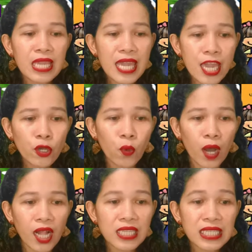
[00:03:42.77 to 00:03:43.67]

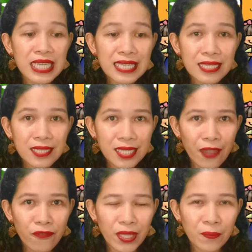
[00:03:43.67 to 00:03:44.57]
equals
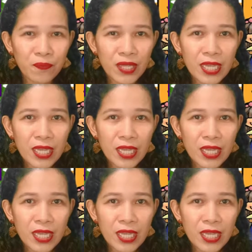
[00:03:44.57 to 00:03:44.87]
7.